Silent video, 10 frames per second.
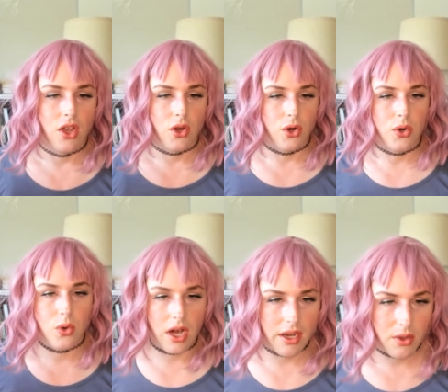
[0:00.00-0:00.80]

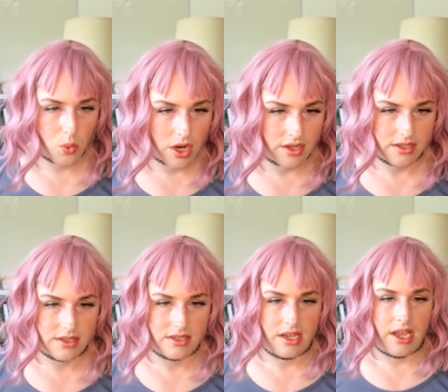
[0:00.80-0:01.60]
who I
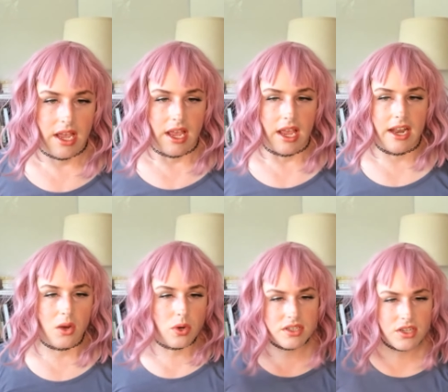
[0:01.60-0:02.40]
was. And
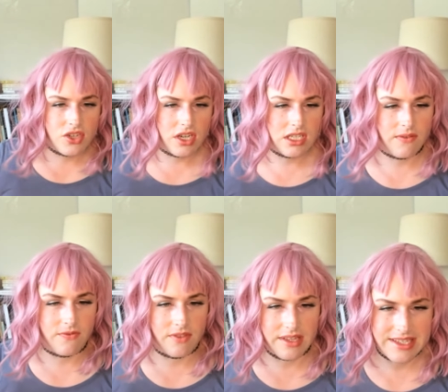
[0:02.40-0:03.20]
it wasn't just
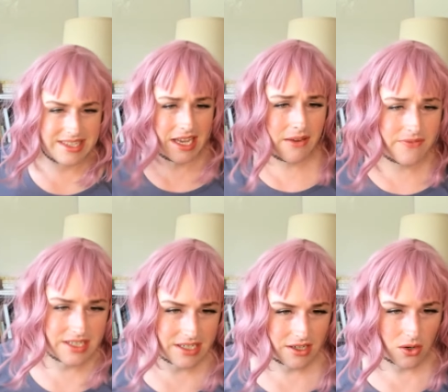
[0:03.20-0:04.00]

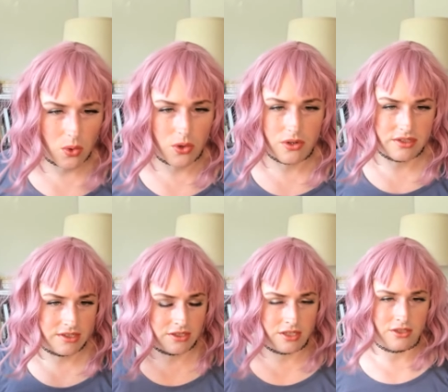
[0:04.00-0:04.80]
safety or
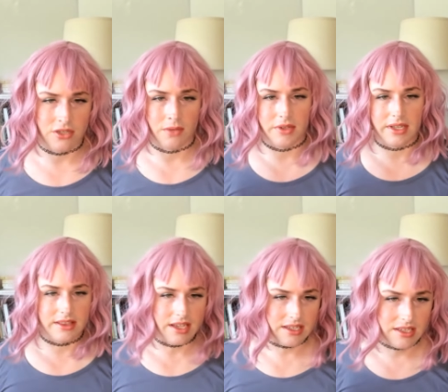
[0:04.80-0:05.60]
something
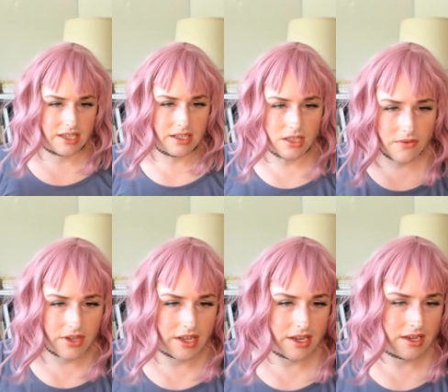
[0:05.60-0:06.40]
like this, because I live
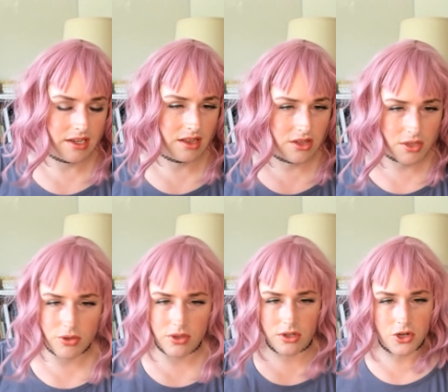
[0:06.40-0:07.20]
in a
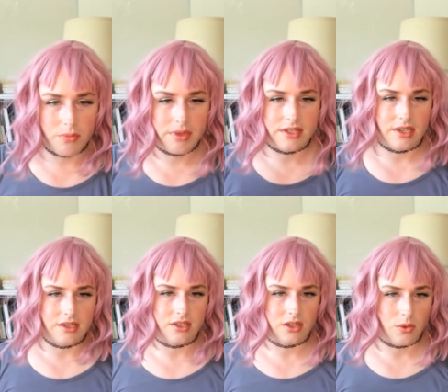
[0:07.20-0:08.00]
liberal urban
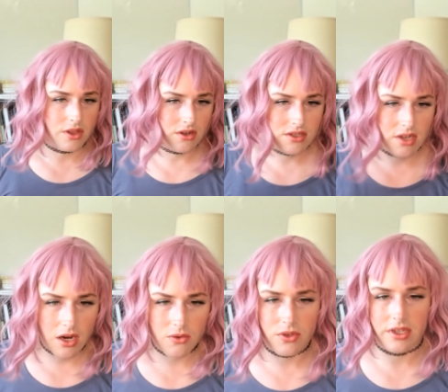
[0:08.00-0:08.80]
center where there's
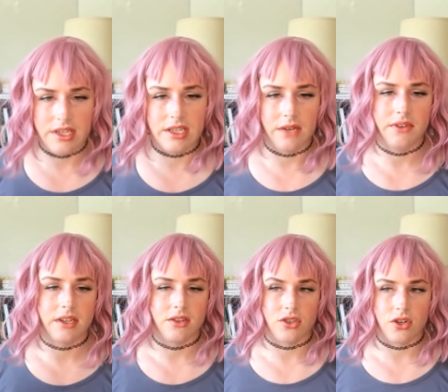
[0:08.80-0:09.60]
not really safety
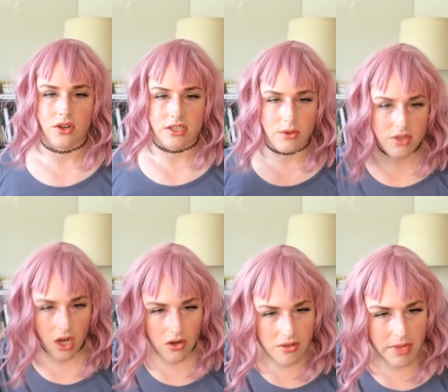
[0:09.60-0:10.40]
concerns. It was
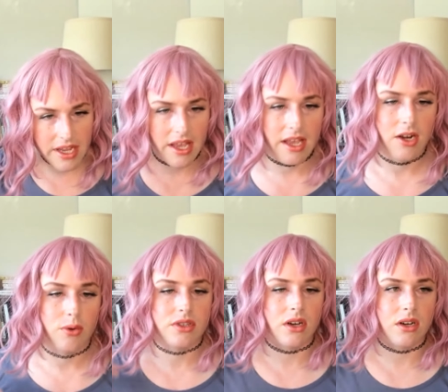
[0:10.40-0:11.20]
all in my head. It
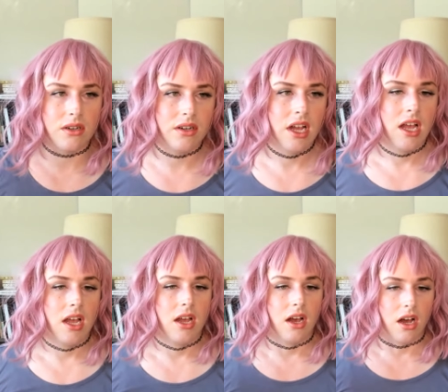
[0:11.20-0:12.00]
was all
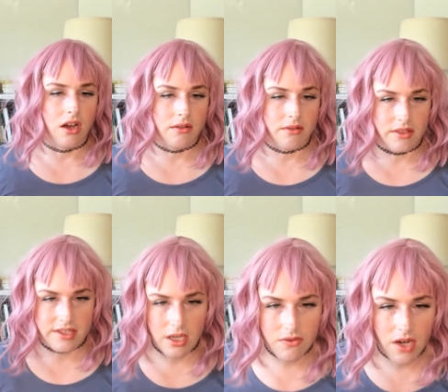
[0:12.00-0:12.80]

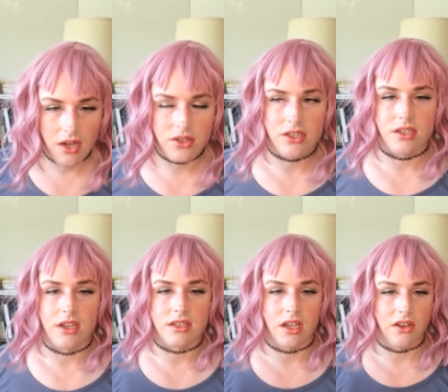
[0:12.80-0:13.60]

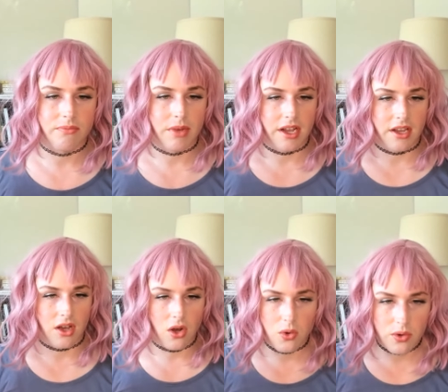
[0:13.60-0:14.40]
self-consciousness of my
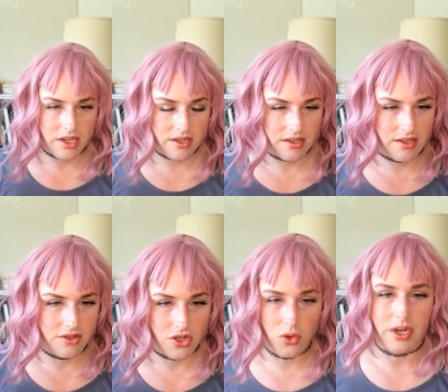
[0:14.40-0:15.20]
own
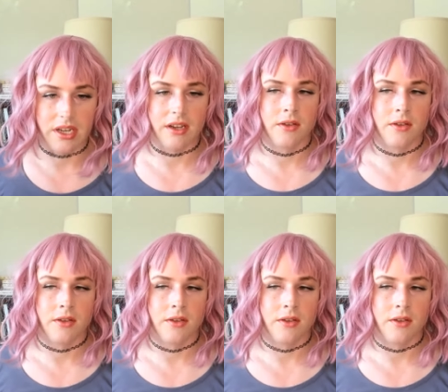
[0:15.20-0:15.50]
doing.